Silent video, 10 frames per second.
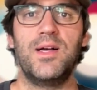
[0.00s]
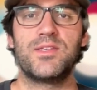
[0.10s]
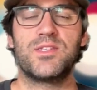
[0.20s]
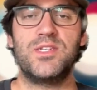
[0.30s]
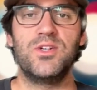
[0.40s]

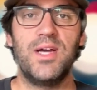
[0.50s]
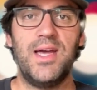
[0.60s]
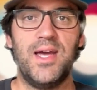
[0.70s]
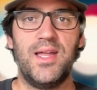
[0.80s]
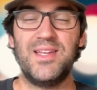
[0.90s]

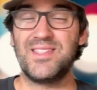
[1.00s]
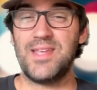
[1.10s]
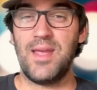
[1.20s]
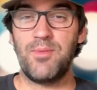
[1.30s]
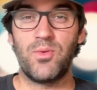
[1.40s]
steelhead and
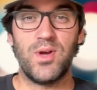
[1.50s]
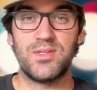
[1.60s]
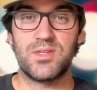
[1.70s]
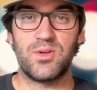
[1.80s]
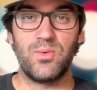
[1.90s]
salmon
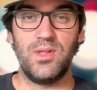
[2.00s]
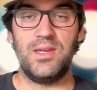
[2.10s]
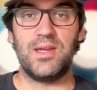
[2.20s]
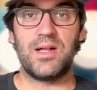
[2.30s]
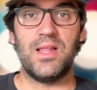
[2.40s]
runs that are really
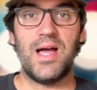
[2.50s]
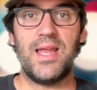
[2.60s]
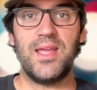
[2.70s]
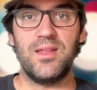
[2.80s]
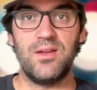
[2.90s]

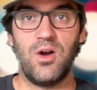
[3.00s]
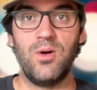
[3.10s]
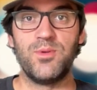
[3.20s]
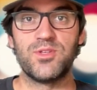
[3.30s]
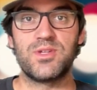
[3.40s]
declining and
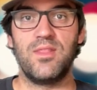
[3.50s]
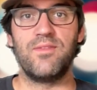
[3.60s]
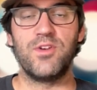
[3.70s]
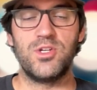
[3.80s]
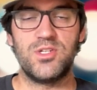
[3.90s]
almost on the
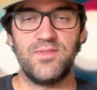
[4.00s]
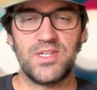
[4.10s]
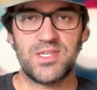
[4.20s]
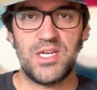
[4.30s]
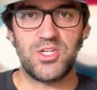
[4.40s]
verge of
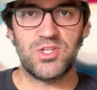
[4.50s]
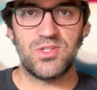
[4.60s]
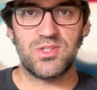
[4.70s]
extinction.